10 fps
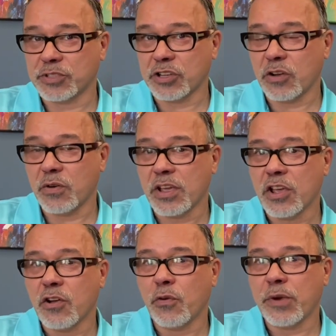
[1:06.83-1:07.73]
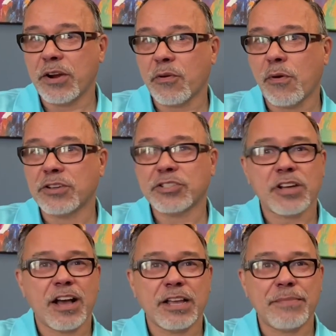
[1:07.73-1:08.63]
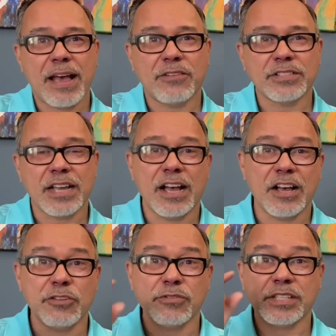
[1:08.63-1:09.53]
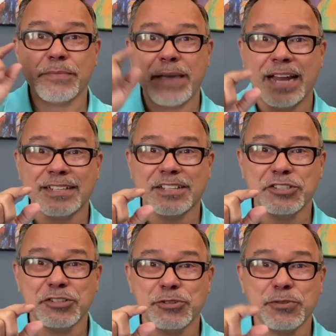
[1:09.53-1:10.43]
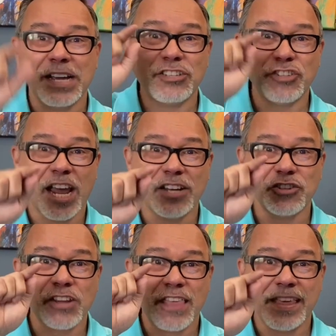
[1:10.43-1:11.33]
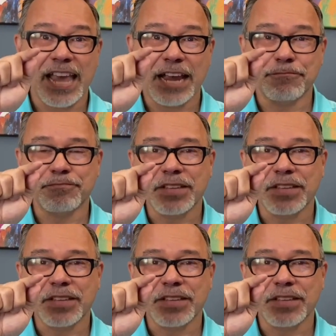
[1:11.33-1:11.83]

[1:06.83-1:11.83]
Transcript: So we are going to talk about using paint to change the game.